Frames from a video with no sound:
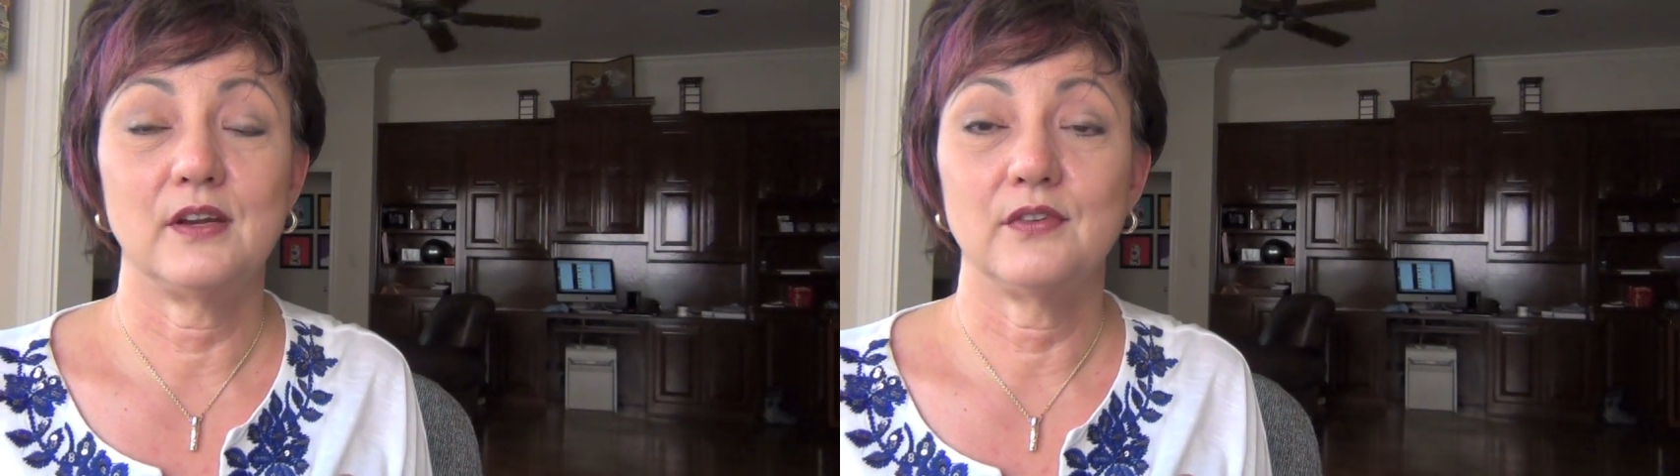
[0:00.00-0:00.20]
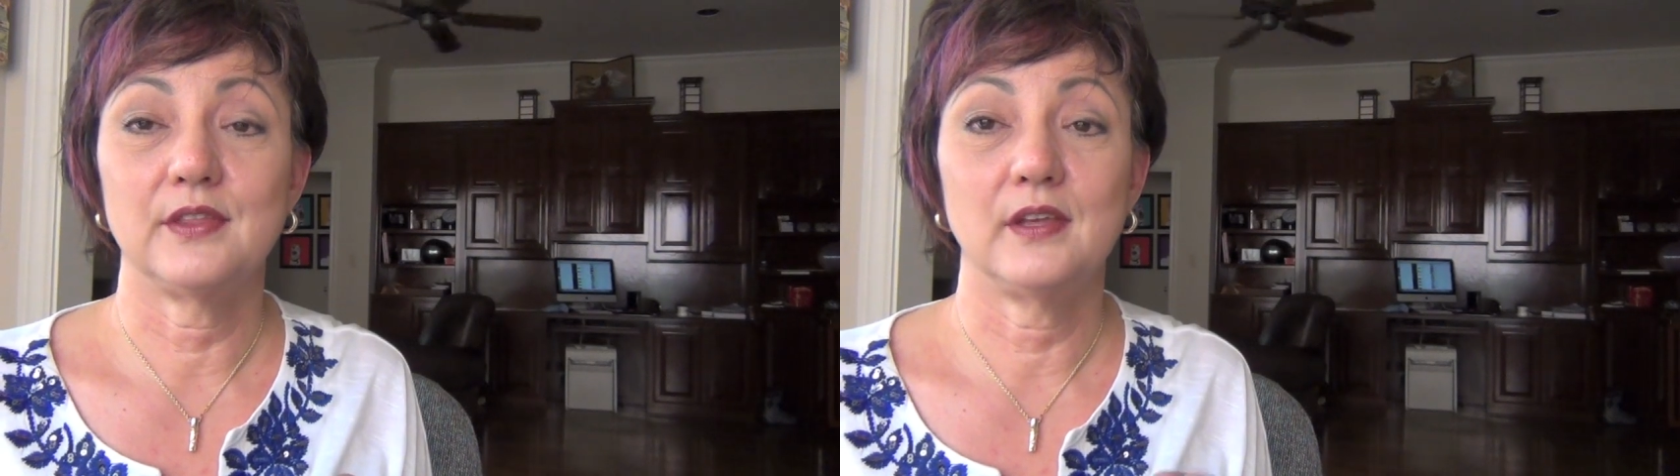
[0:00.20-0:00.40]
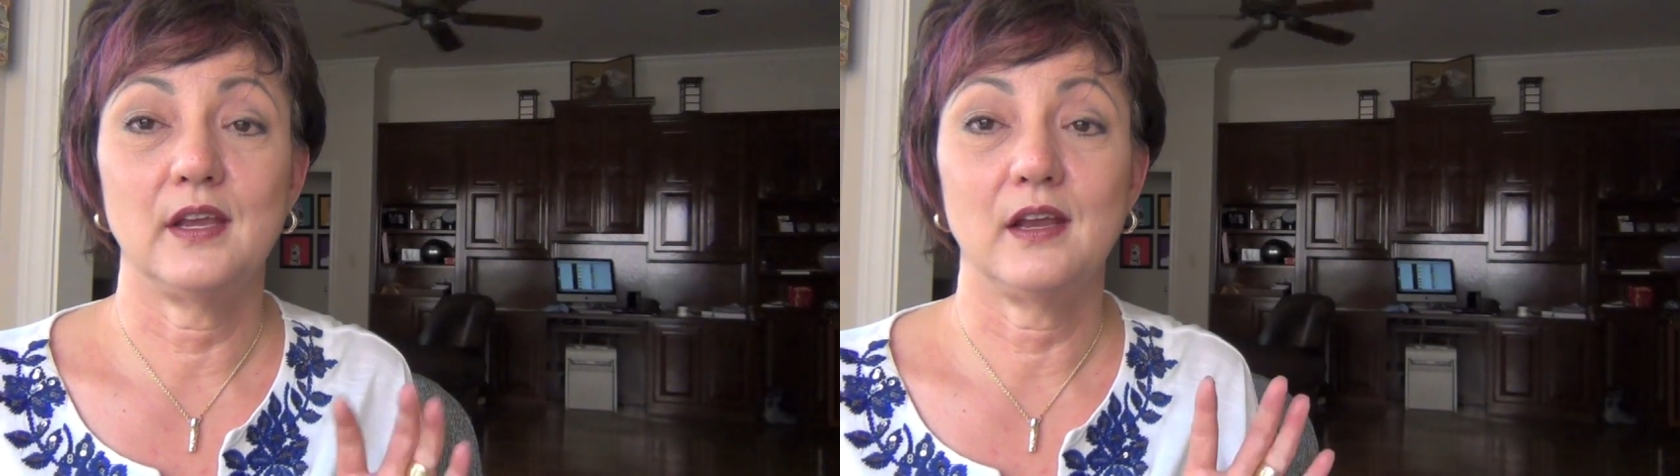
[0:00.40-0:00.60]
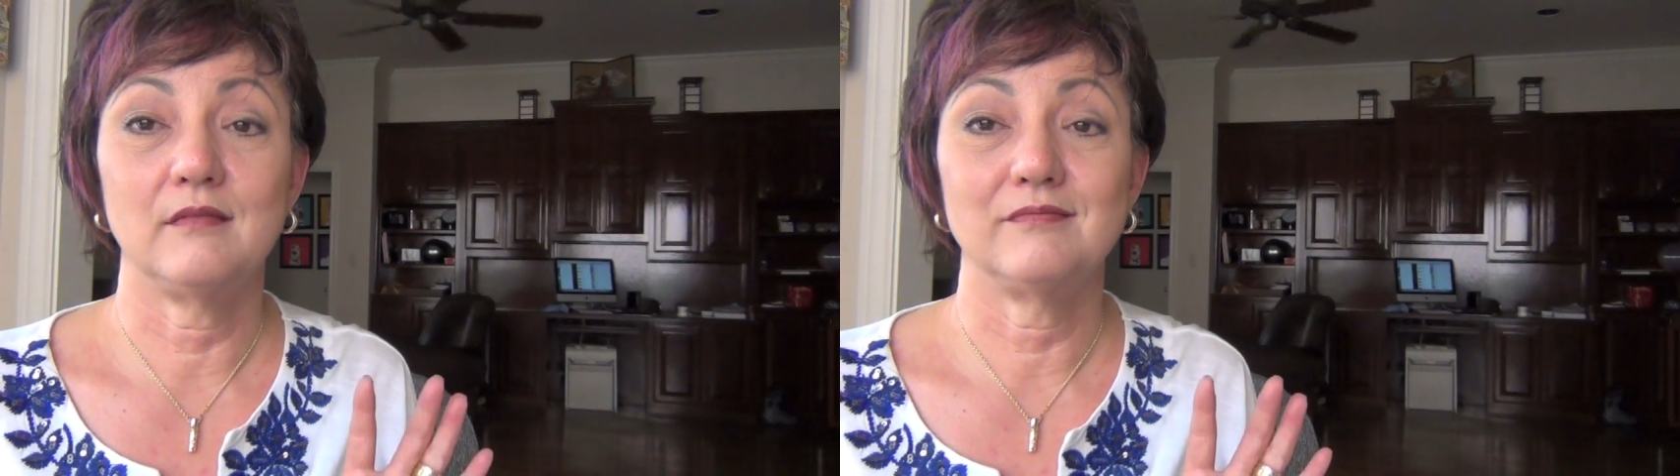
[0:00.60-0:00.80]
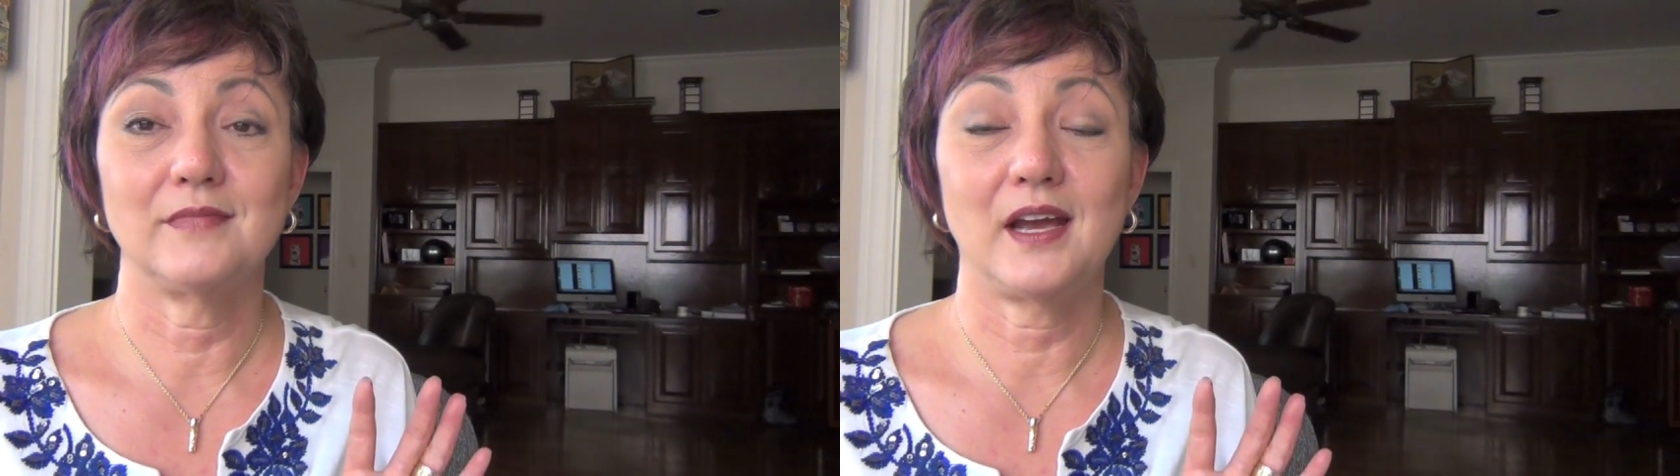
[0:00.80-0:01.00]

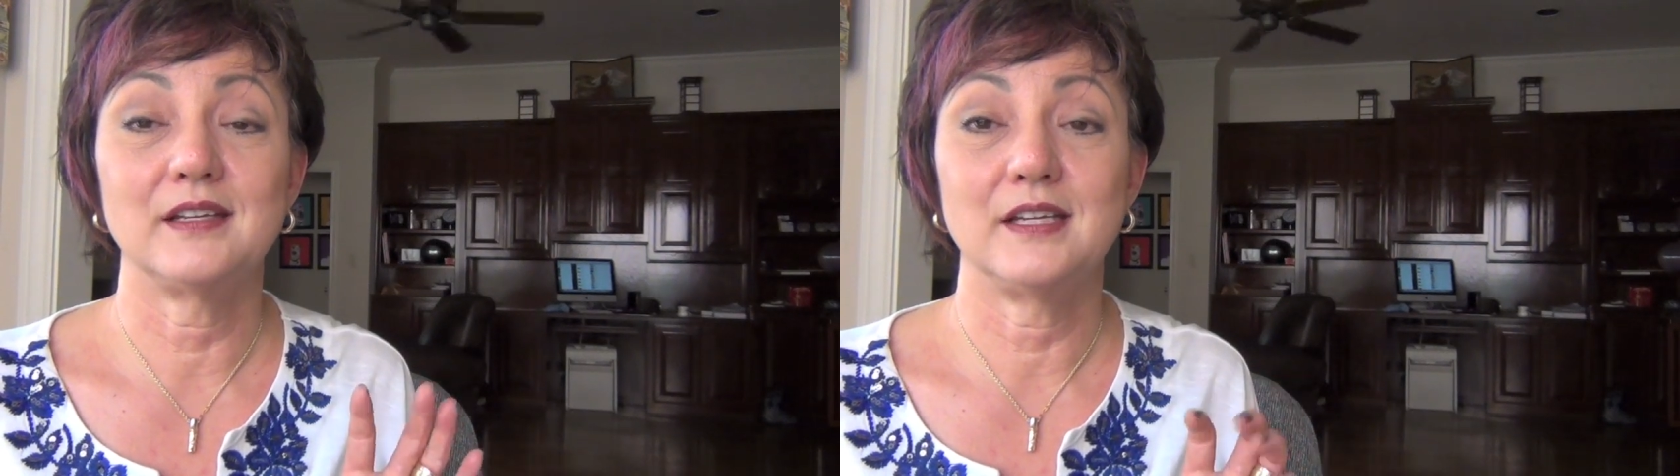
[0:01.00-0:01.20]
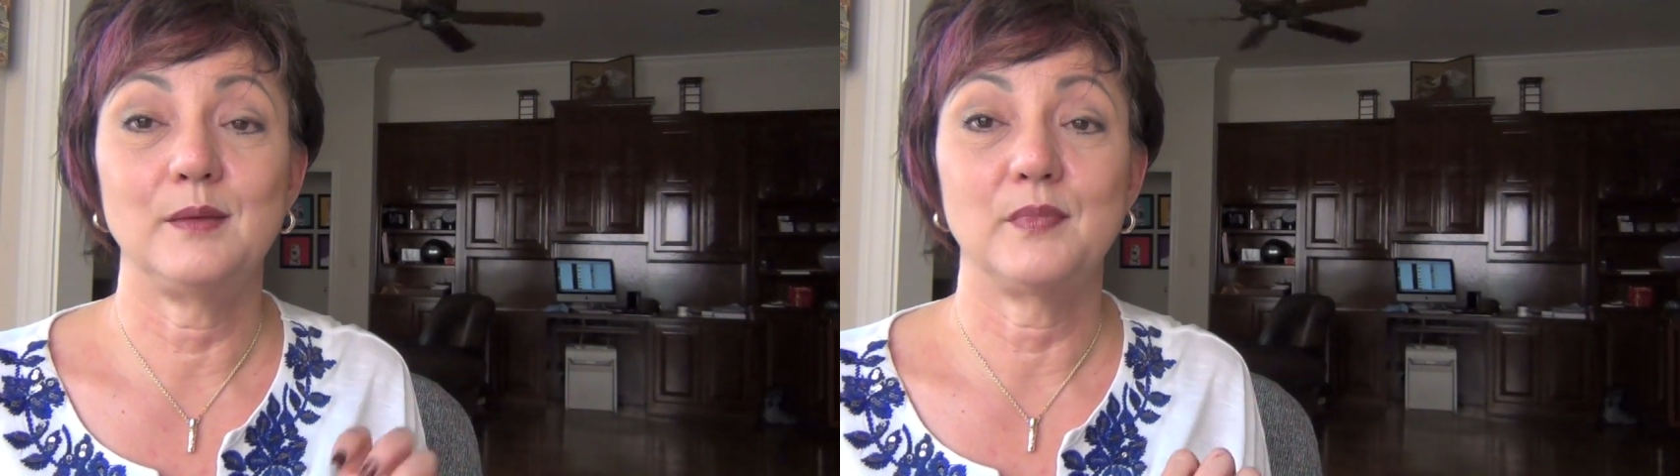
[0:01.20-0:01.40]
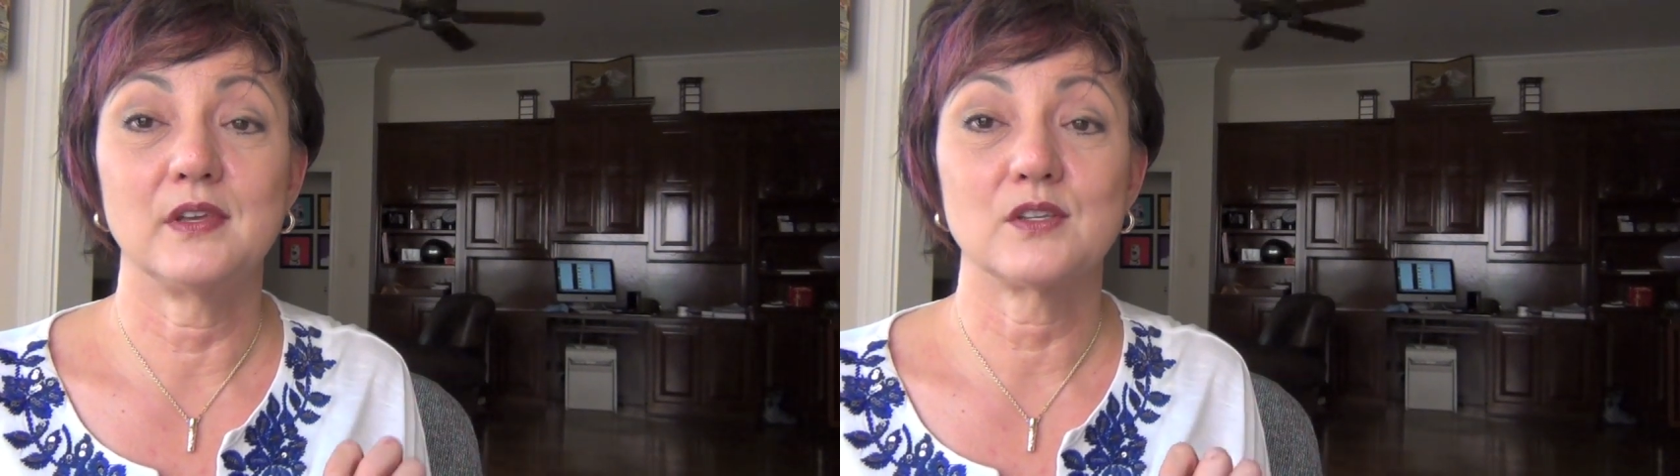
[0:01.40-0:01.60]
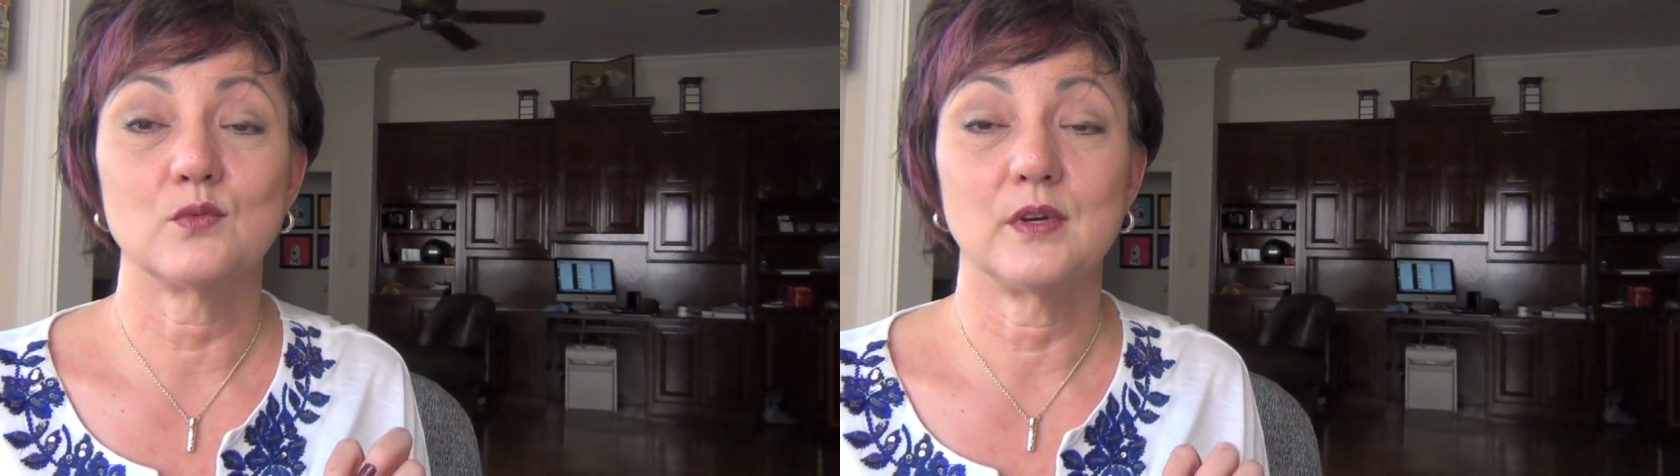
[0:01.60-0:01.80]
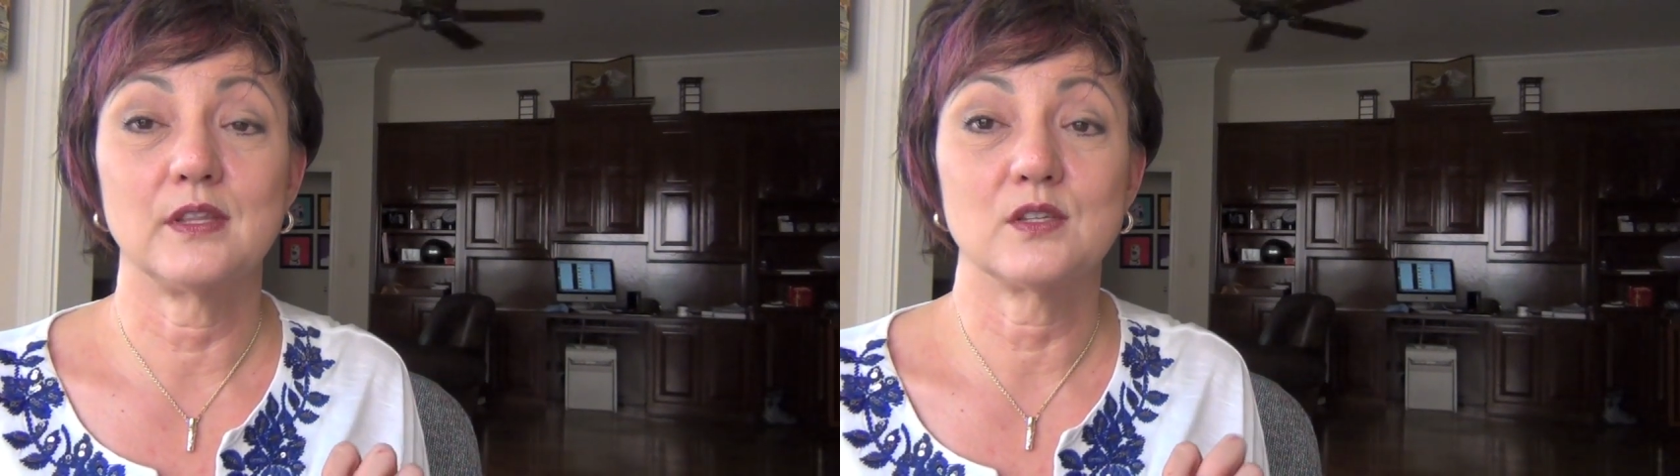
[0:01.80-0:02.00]
everything, I'd keep this one.